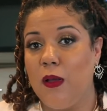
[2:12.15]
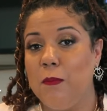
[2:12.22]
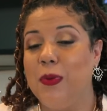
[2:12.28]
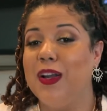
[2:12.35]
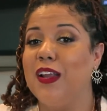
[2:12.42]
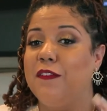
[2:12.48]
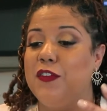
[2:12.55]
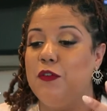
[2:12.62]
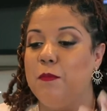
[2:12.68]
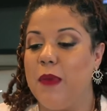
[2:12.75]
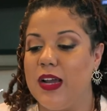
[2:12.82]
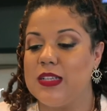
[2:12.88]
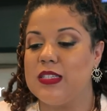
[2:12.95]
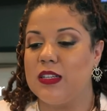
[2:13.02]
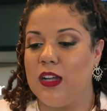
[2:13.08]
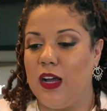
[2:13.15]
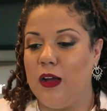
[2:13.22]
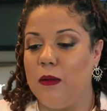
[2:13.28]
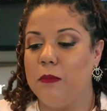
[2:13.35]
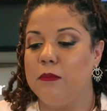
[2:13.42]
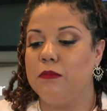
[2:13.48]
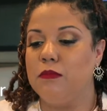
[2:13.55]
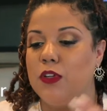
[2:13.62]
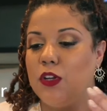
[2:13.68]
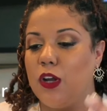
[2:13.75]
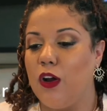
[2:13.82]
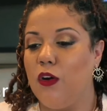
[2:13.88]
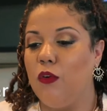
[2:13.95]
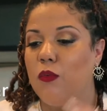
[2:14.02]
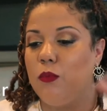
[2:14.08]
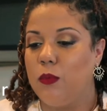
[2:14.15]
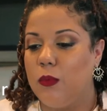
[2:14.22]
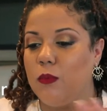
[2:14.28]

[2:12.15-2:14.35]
But if you mess it up, you know,